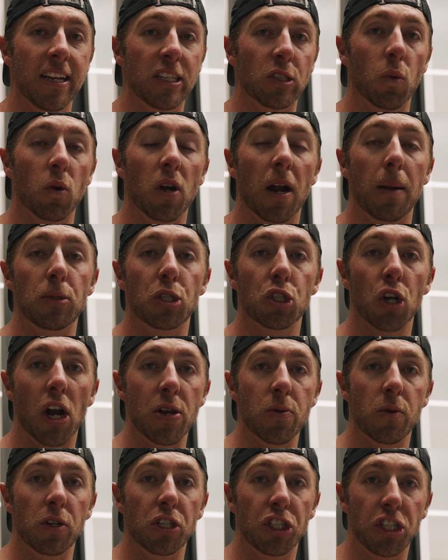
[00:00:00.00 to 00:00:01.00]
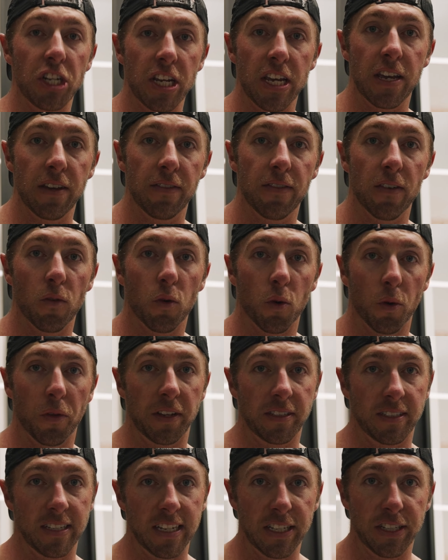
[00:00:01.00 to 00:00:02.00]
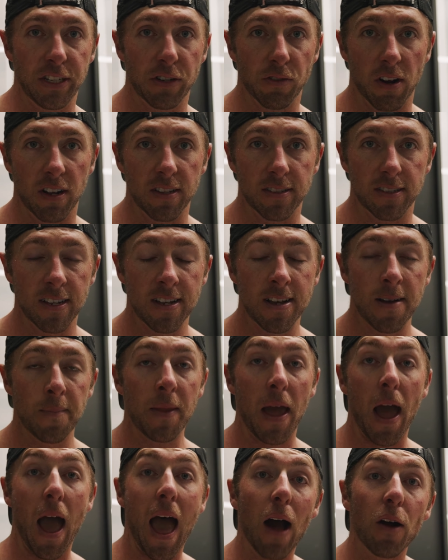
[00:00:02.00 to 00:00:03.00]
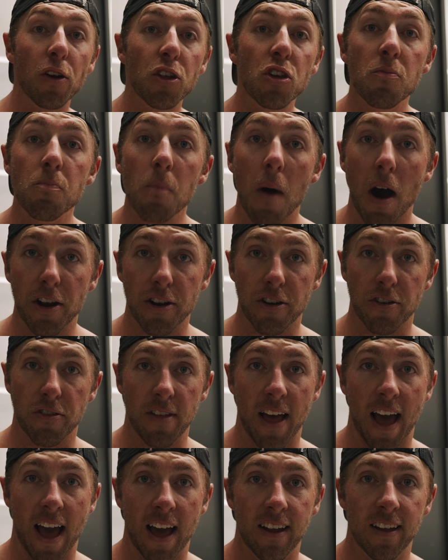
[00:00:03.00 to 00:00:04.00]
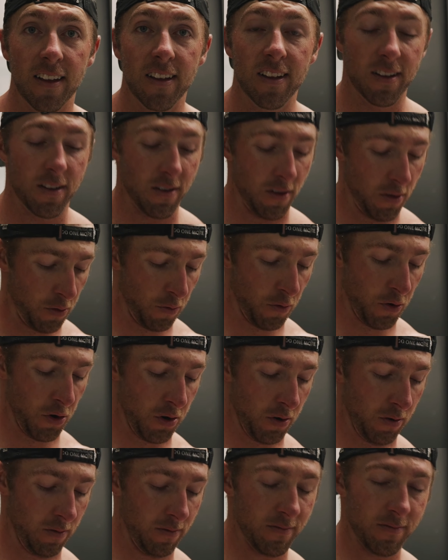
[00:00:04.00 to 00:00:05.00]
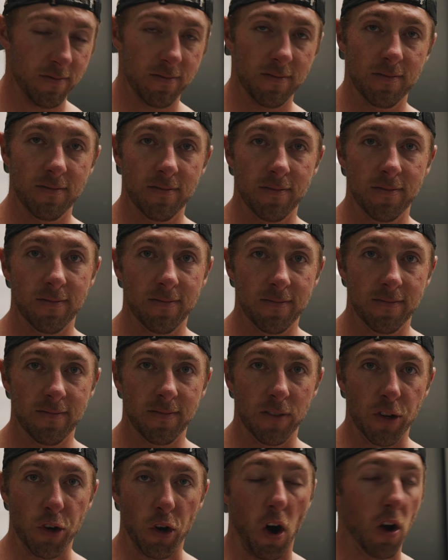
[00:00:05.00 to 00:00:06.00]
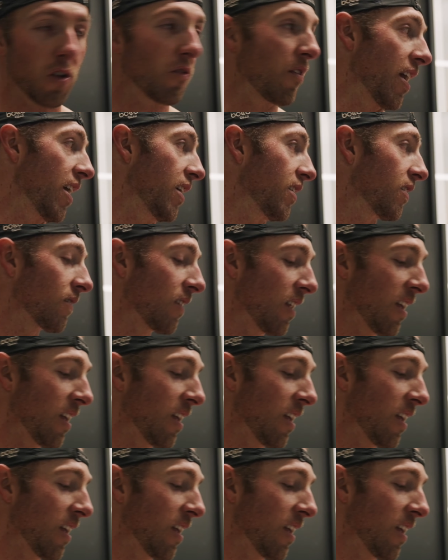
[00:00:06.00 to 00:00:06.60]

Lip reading: is what I'm trying to achieve for these easy runs. Now, how do you monitor that? Through your heart rate.